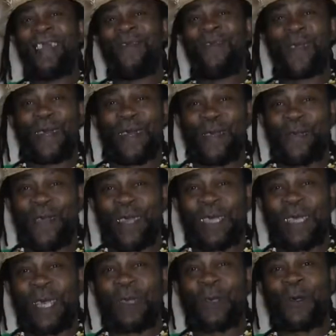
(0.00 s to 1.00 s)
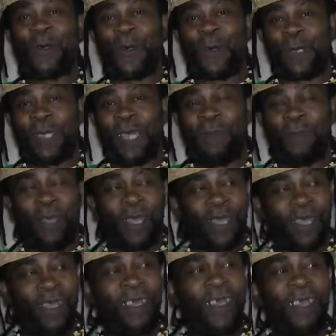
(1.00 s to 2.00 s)
You and the rest are ghosts them,
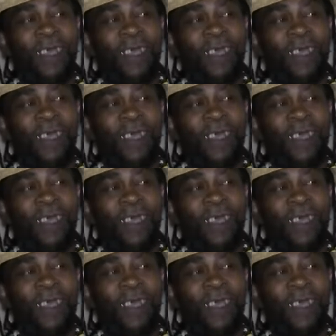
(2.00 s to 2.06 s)
yeah?